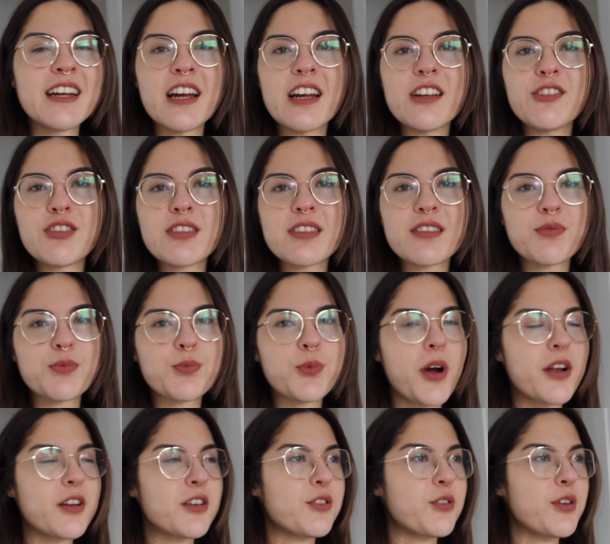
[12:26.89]
I just
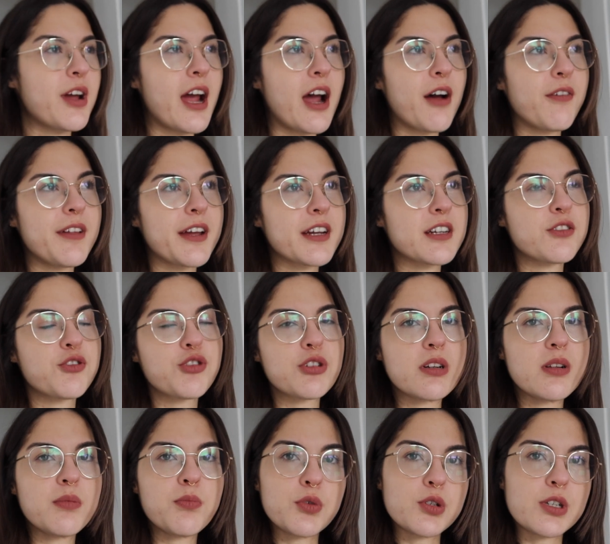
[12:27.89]
wanted to have like a
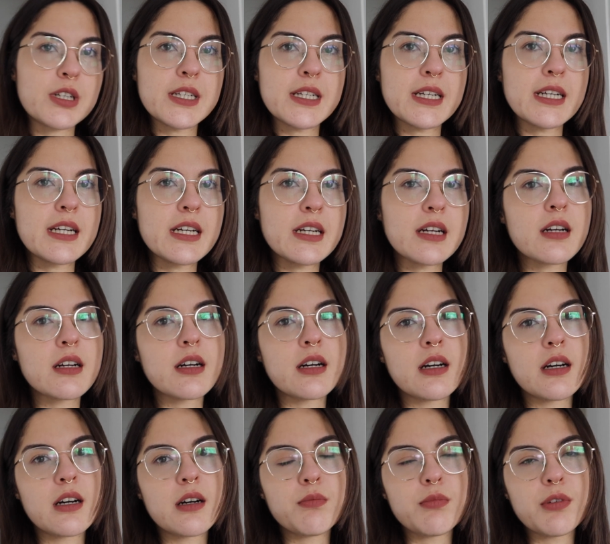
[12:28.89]
chill morning
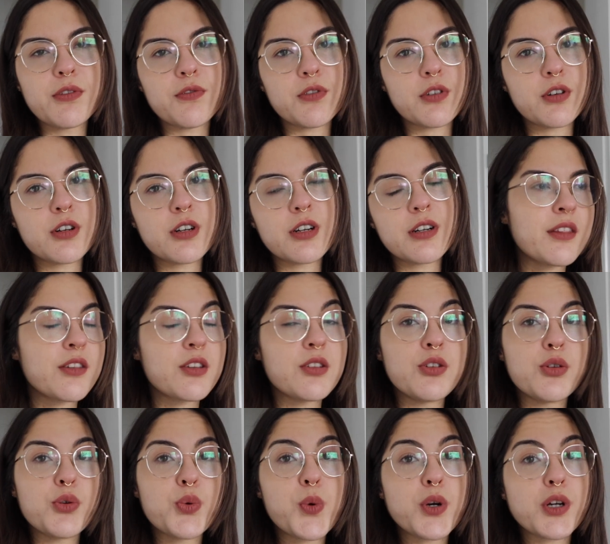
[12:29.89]
before the
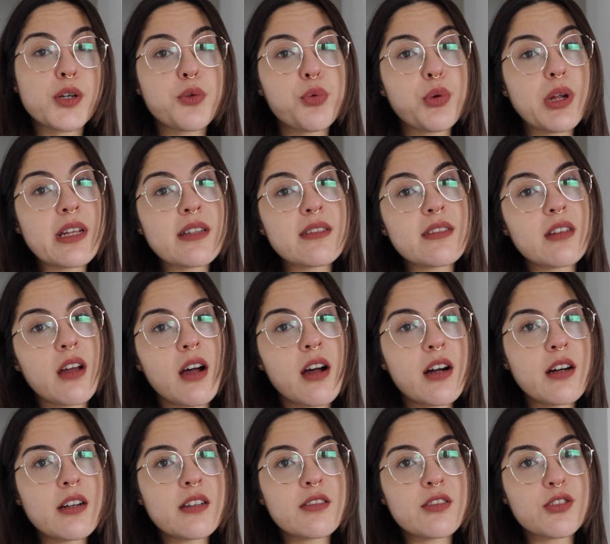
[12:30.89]
new work week
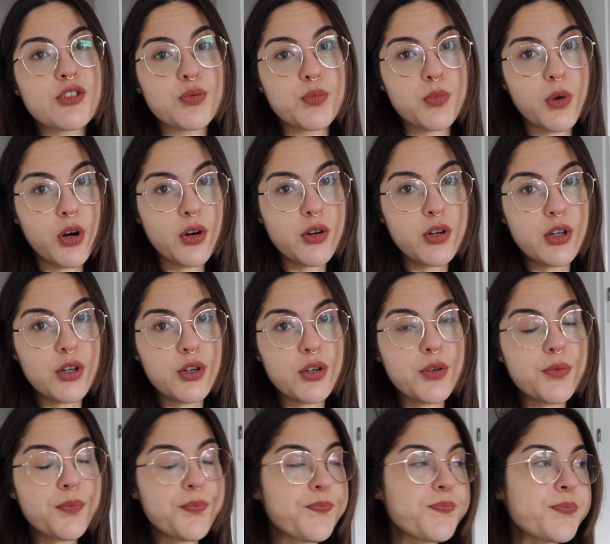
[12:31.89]
starts
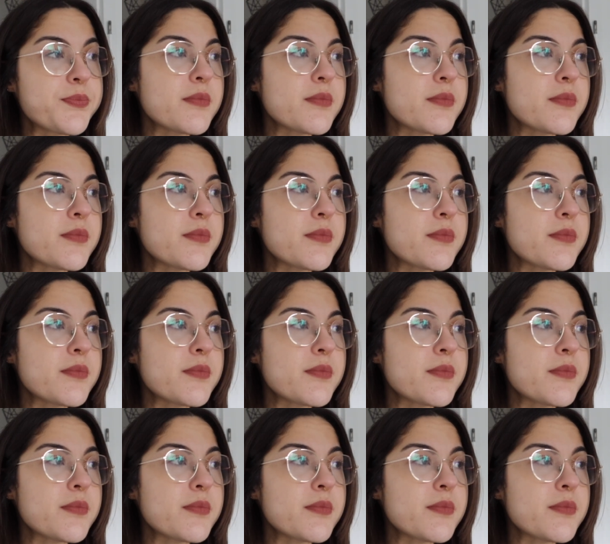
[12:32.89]
tomorrow.